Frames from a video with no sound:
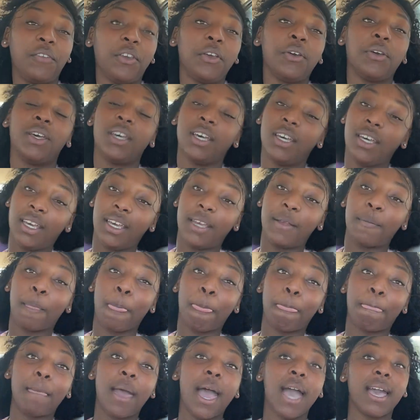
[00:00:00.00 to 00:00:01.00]
good.
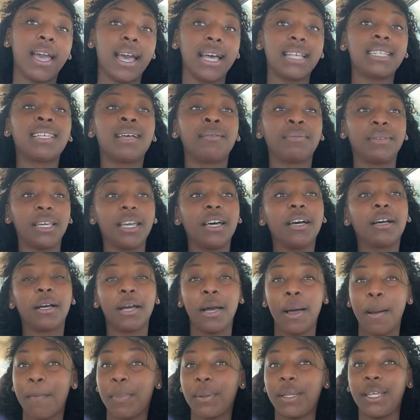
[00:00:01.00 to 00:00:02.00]
I got something
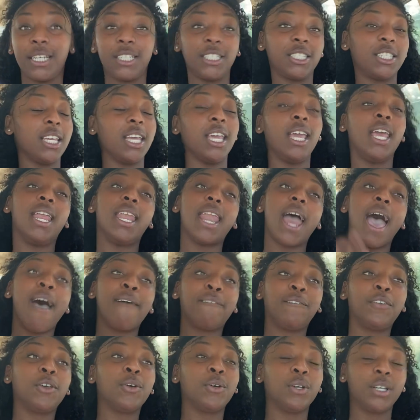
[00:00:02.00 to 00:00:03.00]
accomplished and I
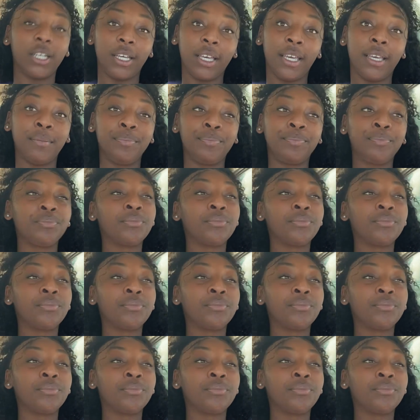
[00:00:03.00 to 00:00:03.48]
feel good.